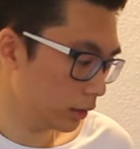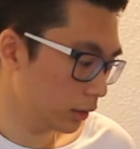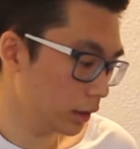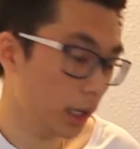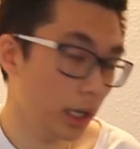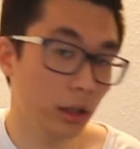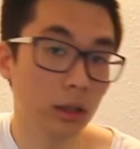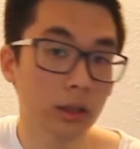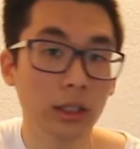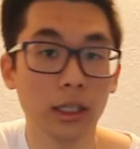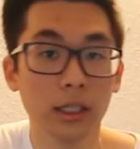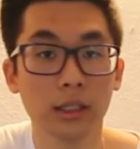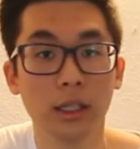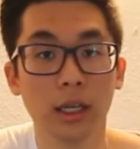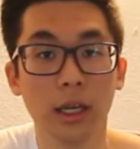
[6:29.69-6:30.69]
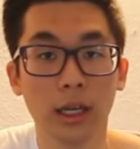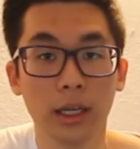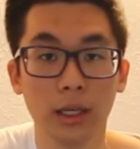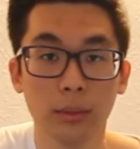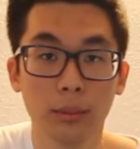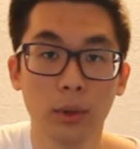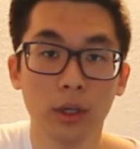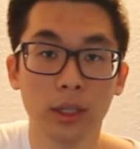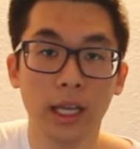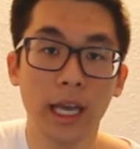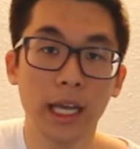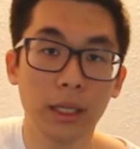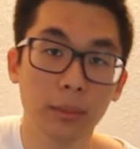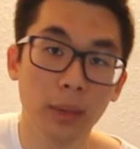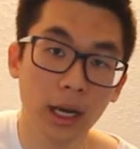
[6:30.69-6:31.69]
Nylon is a
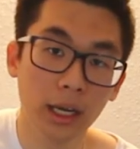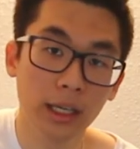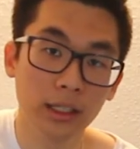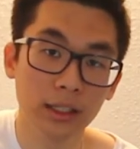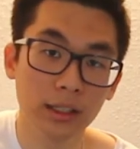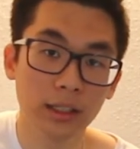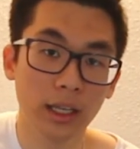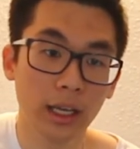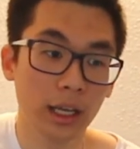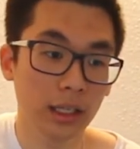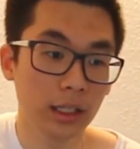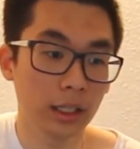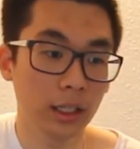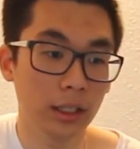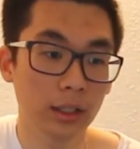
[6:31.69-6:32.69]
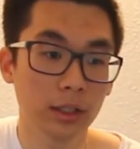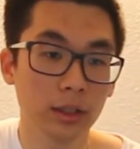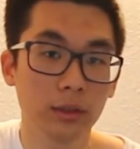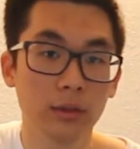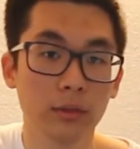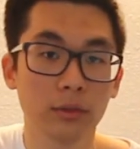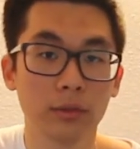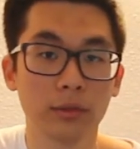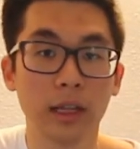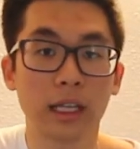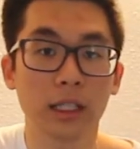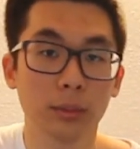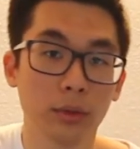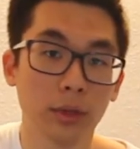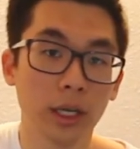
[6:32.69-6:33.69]
polyamide that is
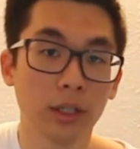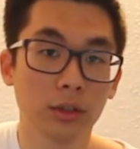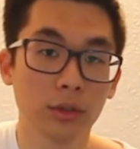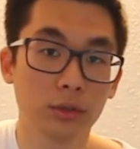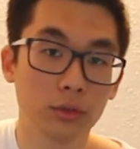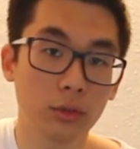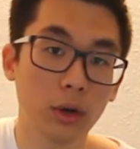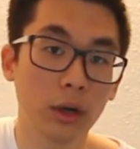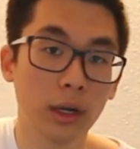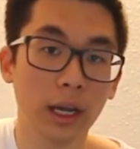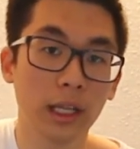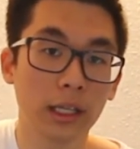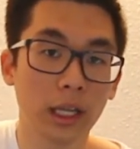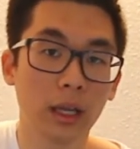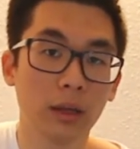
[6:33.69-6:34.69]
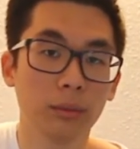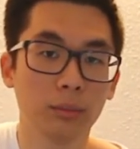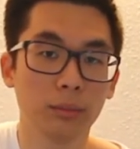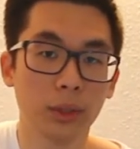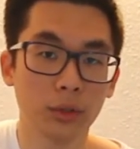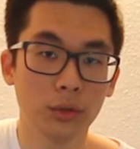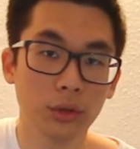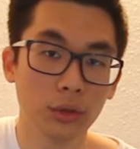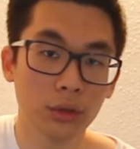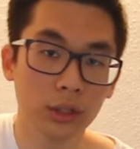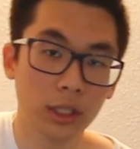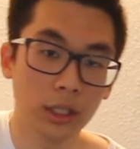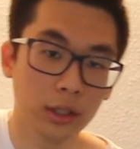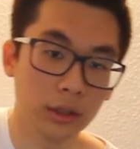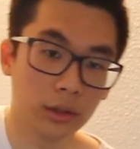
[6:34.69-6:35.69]
flexible and strong and can be
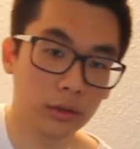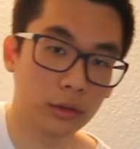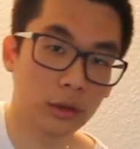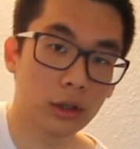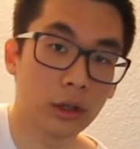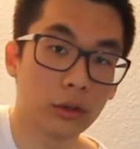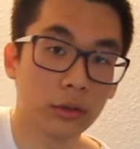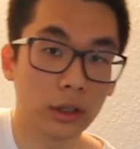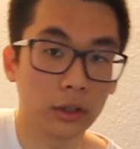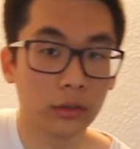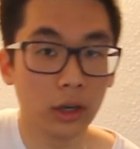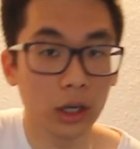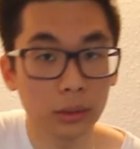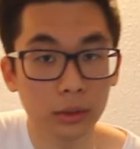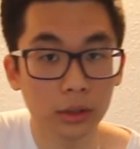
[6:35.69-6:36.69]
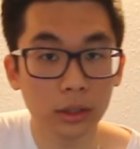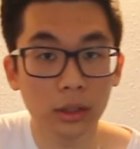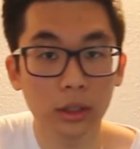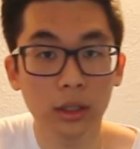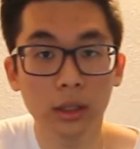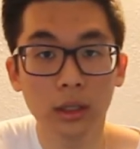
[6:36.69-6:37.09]
used in clothing fibers.